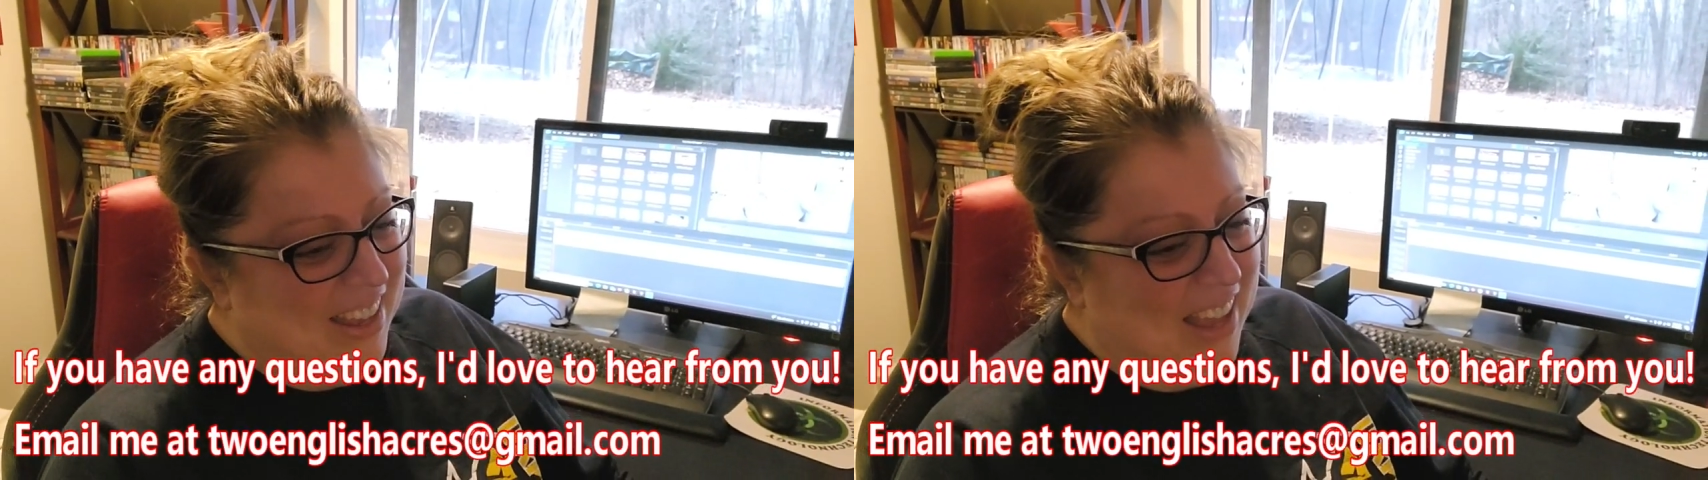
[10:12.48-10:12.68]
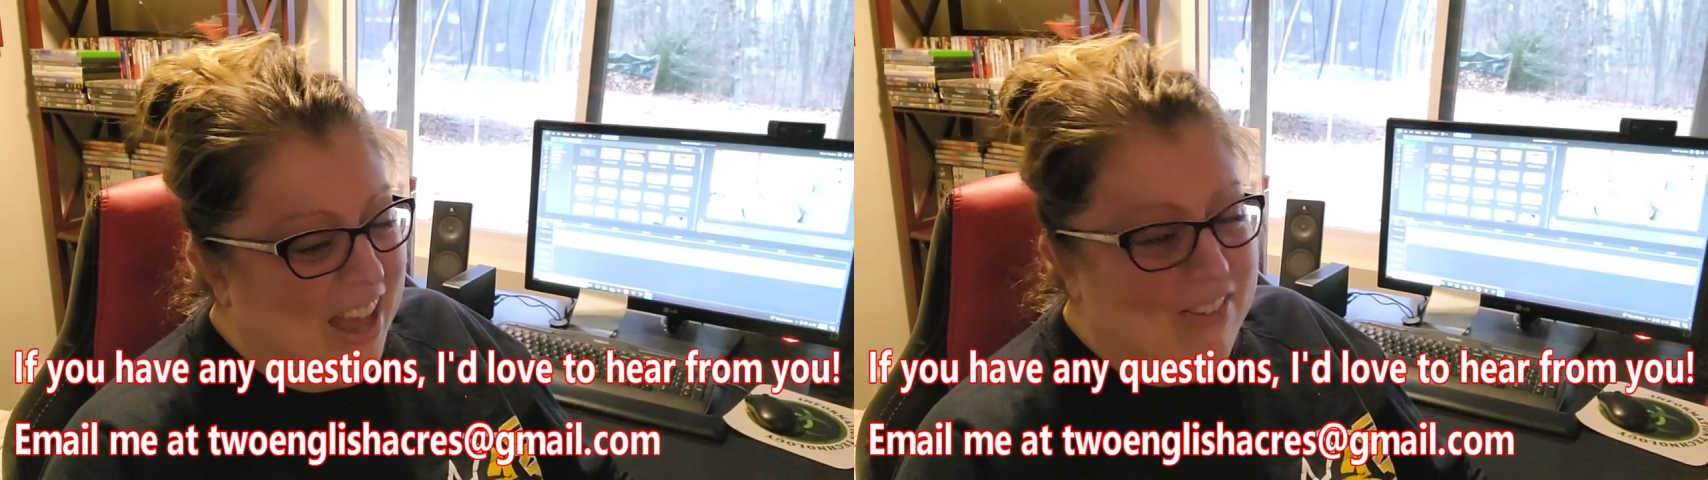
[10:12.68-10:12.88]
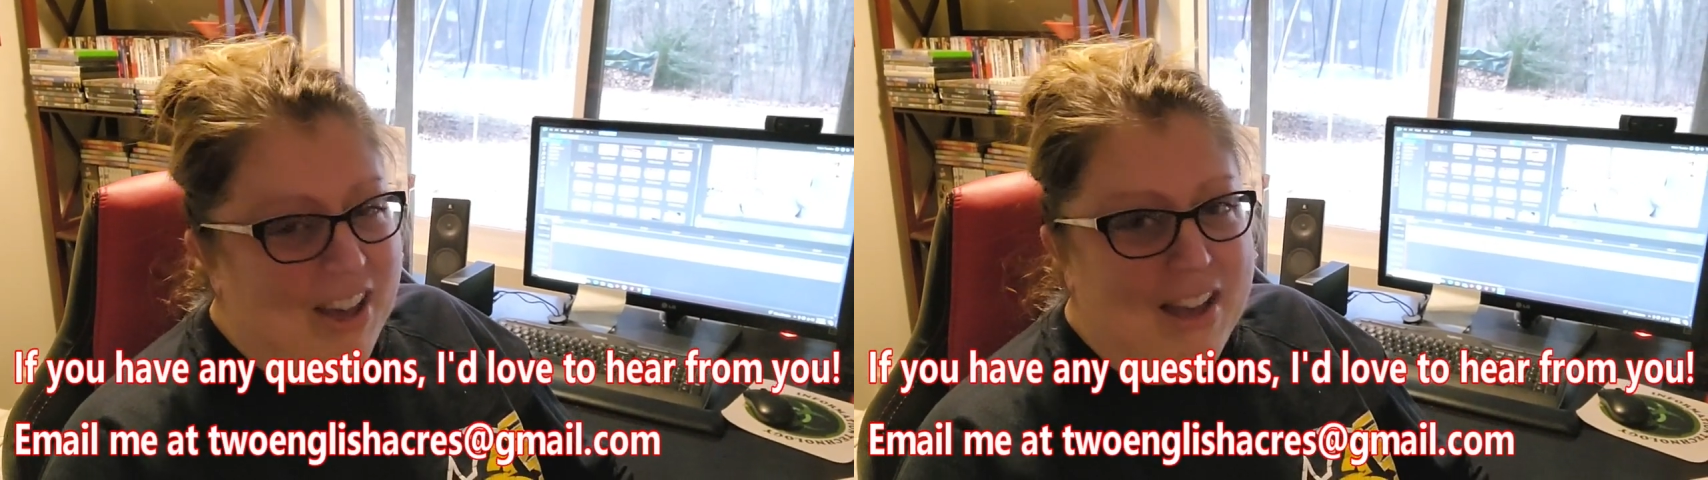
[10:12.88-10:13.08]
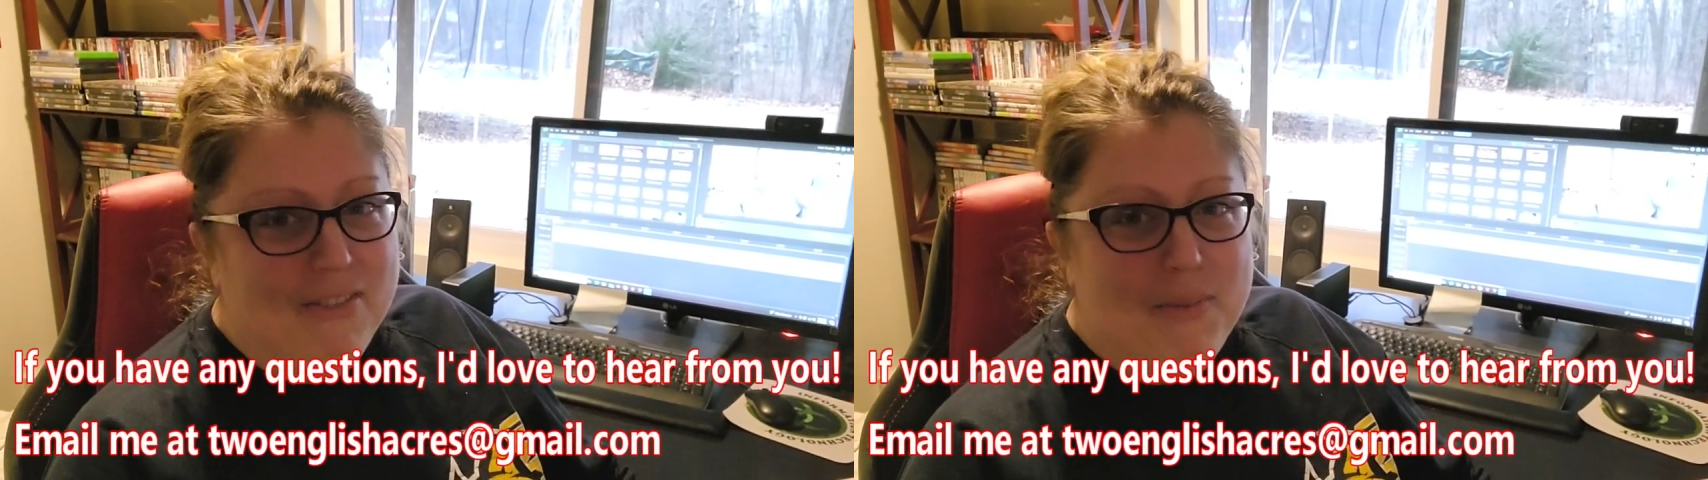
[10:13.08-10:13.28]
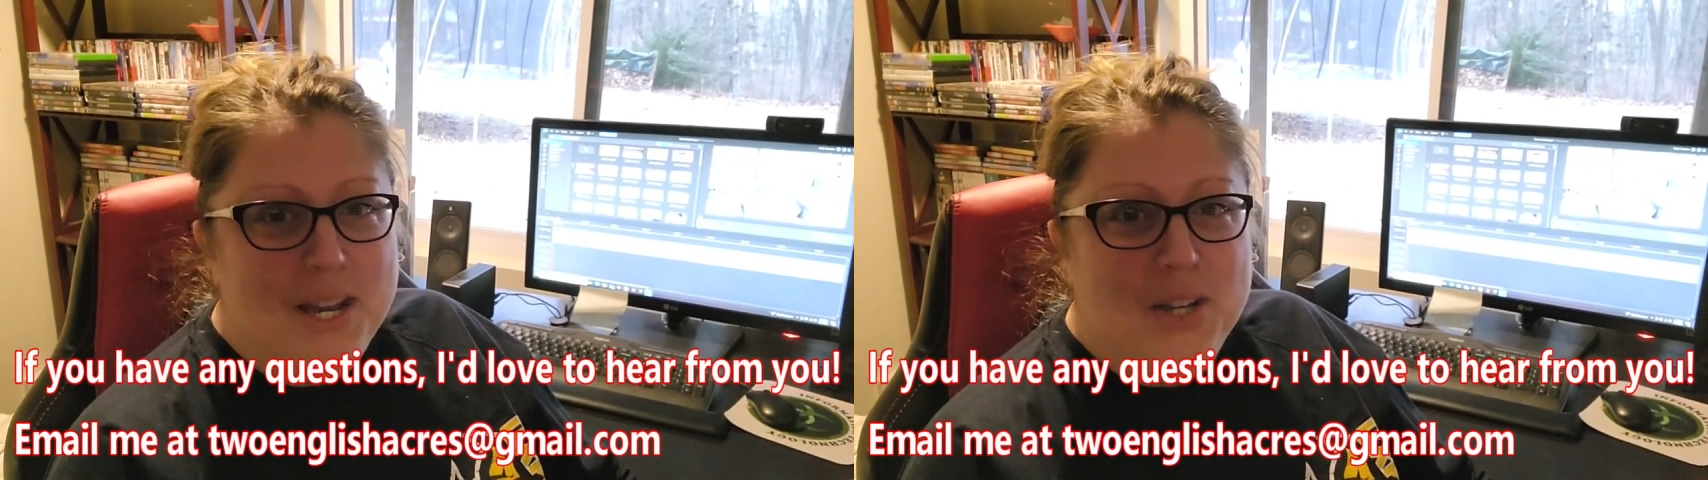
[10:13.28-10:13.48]

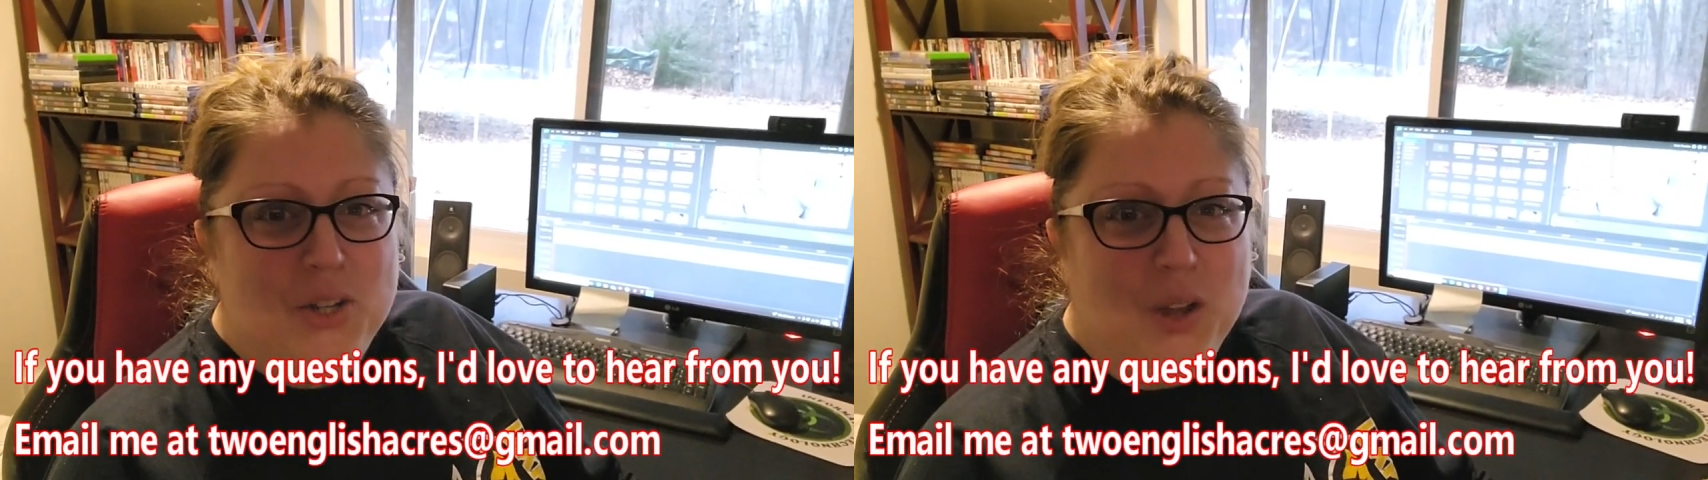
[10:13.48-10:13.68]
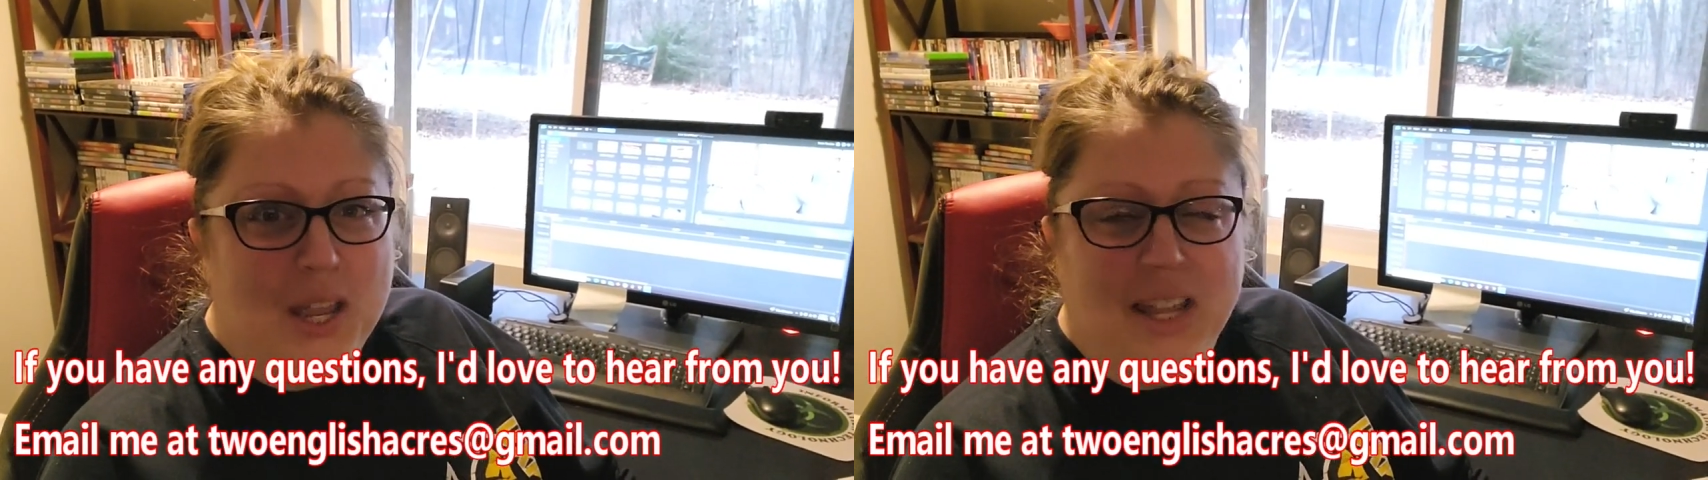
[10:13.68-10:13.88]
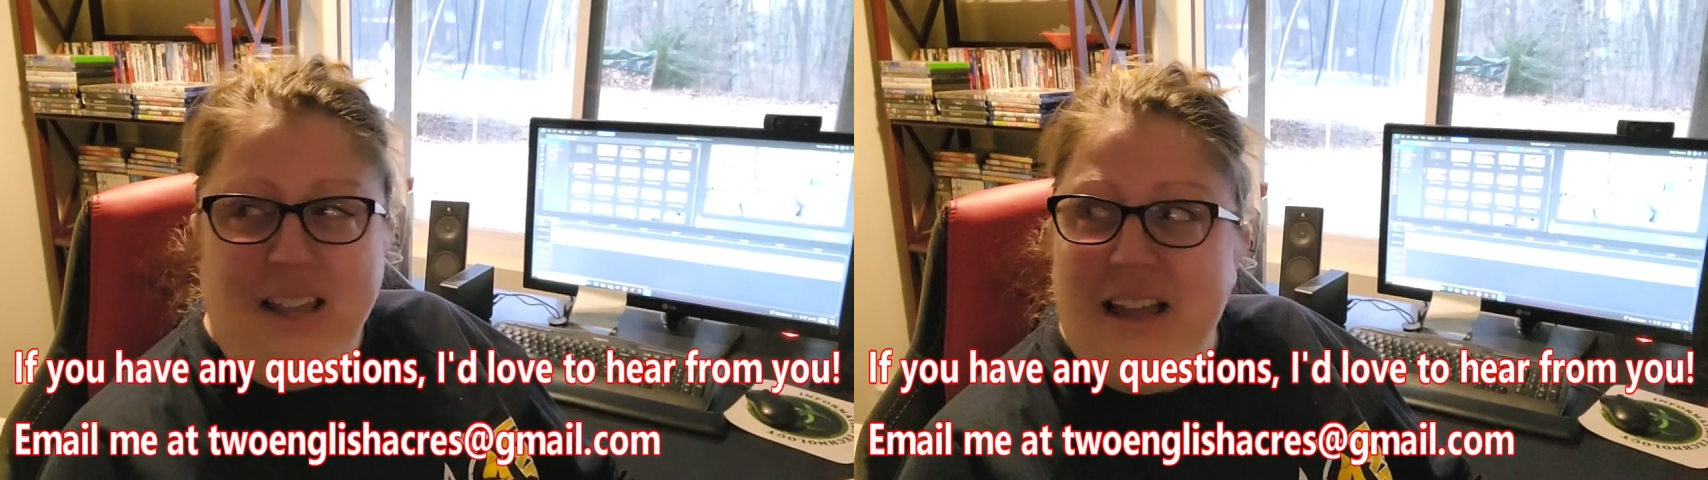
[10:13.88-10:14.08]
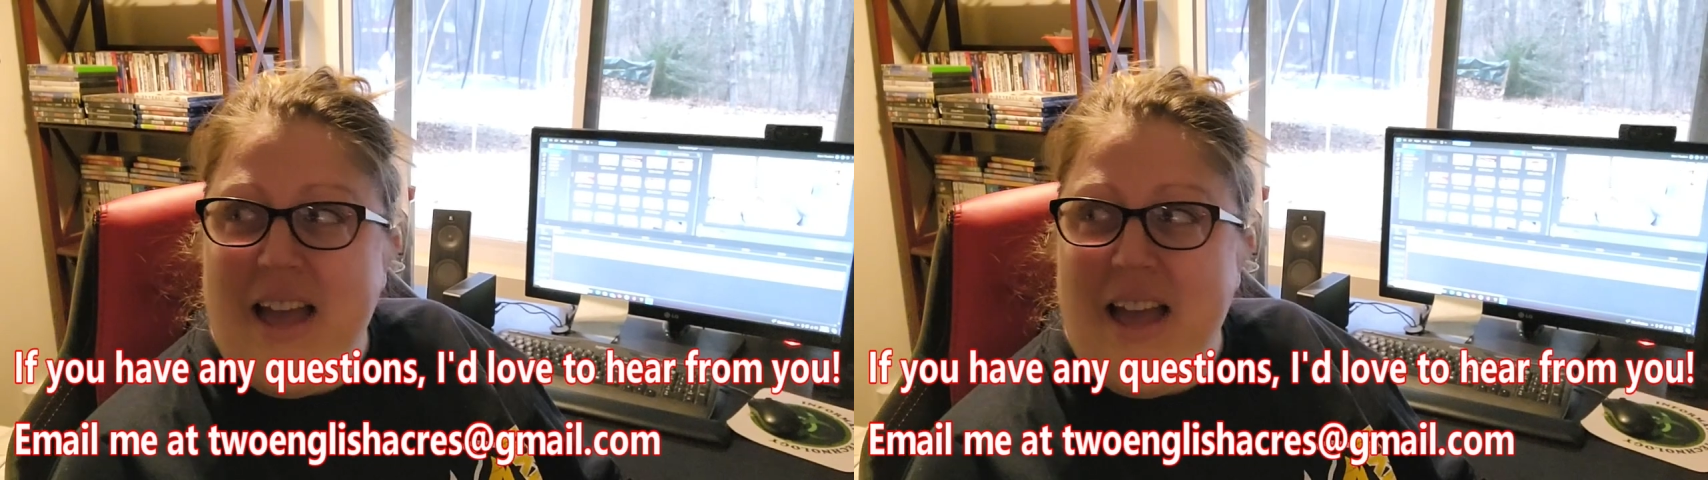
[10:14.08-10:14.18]
I've been enjoying